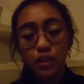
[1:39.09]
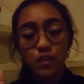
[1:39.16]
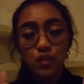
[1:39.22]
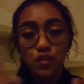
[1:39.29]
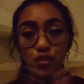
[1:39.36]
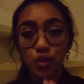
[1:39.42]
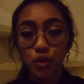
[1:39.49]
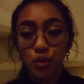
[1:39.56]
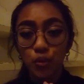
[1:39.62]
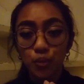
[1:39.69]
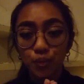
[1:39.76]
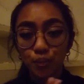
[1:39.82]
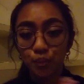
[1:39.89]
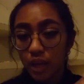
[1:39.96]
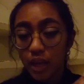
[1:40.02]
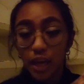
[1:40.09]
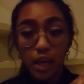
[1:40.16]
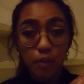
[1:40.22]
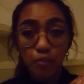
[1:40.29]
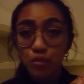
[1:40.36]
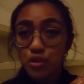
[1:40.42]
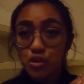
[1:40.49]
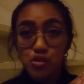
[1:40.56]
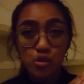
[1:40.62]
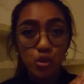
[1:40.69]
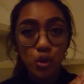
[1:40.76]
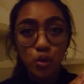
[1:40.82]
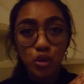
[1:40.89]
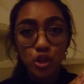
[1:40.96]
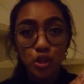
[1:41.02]
So I'm just
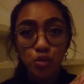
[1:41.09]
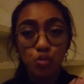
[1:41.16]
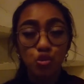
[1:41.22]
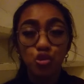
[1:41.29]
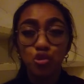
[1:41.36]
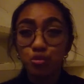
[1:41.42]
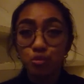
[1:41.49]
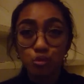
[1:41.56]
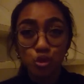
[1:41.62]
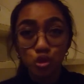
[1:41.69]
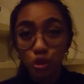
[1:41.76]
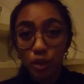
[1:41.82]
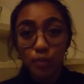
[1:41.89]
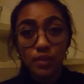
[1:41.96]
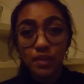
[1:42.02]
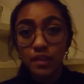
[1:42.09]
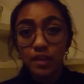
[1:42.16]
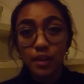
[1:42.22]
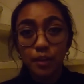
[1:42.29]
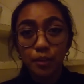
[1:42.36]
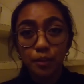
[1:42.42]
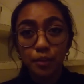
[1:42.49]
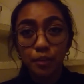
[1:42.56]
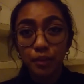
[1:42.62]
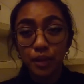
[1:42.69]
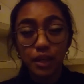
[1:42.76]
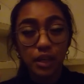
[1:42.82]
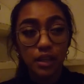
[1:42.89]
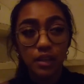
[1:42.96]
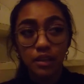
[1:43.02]
going to drop this clip
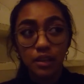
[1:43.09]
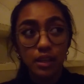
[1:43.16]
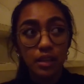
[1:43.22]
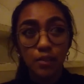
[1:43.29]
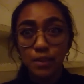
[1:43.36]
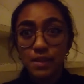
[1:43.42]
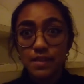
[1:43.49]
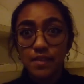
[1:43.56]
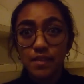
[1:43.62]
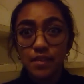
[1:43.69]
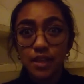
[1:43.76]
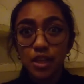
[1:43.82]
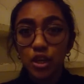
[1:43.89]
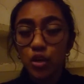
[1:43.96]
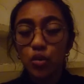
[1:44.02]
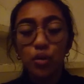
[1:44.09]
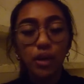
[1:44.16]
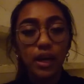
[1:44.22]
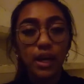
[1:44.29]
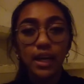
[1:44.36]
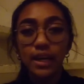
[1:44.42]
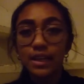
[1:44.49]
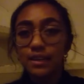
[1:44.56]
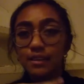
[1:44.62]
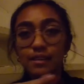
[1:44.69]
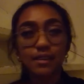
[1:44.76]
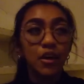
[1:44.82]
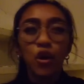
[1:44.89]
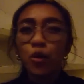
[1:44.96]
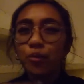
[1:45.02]
in the midst of the video and
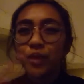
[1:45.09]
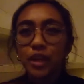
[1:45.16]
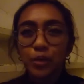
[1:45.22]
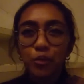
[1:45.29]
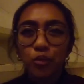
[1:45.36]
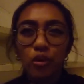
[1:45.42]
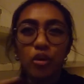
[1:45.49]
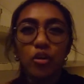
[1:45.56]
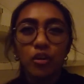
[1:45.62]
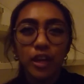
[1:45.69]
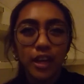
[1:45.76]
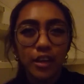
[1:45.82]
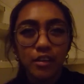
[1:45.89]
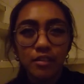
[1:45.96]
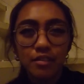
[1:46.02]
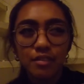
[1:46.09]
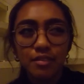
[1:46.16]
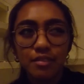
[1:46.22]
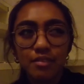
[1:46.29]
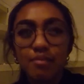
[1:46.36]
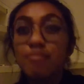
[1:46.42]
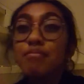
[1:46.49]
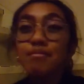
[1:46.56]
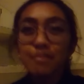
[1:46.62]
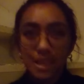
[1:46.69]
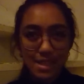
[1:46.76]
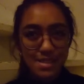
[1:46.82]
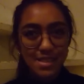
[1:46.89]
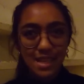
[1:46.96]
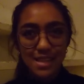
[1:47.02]
hope that it will all kind of
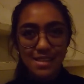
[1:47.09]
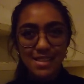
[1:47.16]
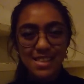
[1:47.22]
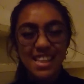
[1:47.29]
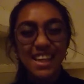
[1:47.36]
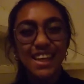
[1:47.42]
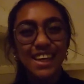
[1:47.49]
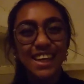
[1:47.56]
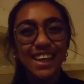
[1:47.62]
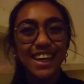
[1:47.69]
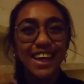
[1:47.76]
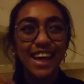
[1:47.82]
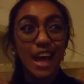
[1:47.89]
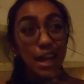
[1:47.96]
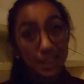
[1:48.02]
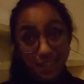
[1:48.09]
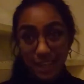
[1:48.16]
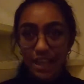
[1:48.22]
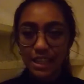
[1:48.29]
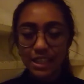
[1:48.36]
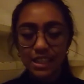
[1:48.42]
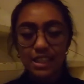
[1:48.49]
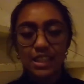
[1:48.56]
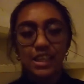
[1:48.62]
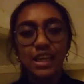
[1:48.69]
make sense at the end.